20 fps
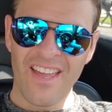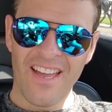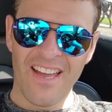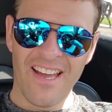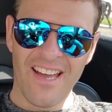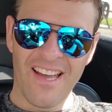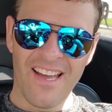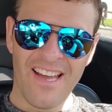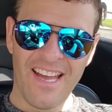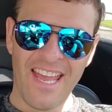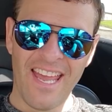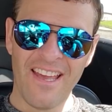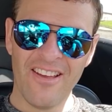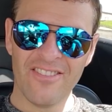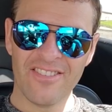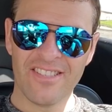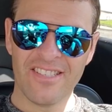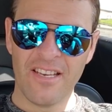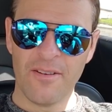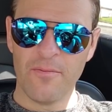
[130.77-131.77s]

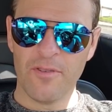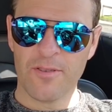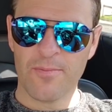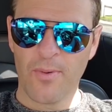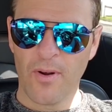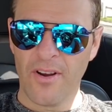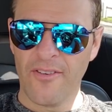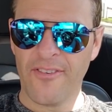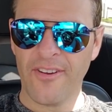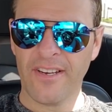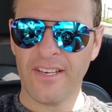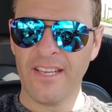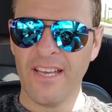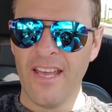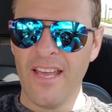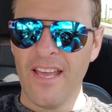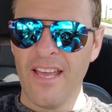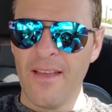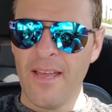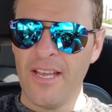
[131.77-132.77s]
Ale Sun was perfect.
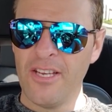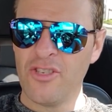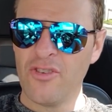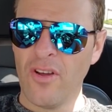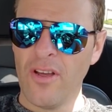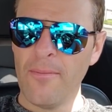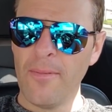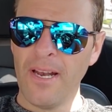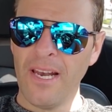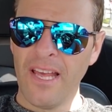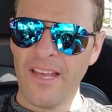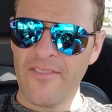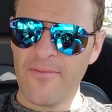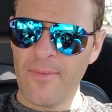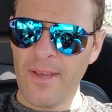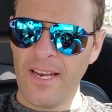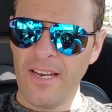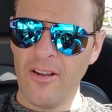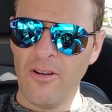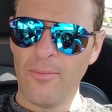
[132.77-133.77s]
Enjoying My Life
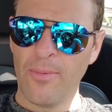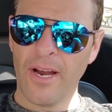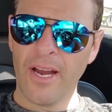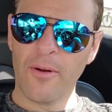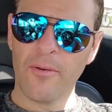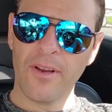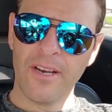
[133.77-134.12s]
made a little break.